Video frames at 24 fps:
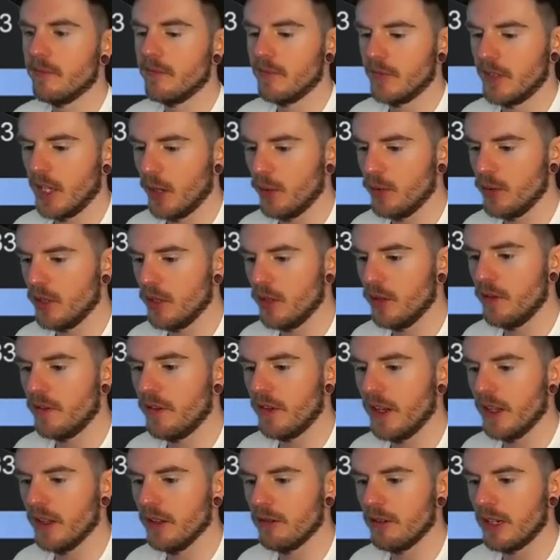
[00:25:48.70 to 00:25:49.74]
Don't you
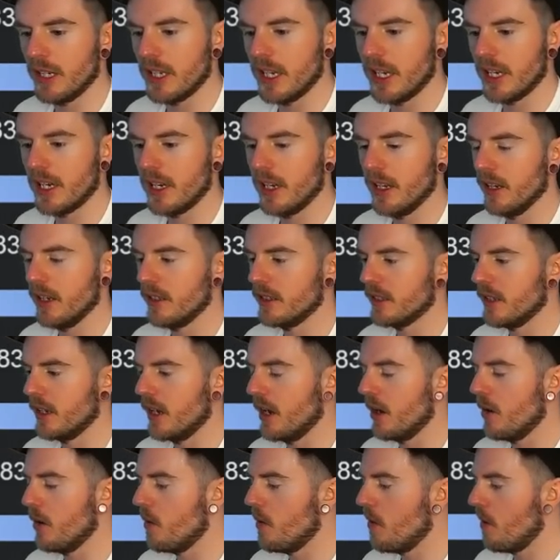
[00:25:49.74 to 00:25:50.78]
feel ridiculous
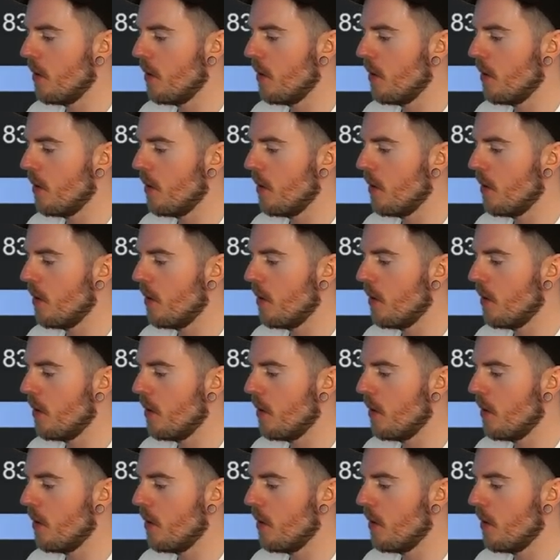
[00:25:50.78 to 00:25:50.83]
now?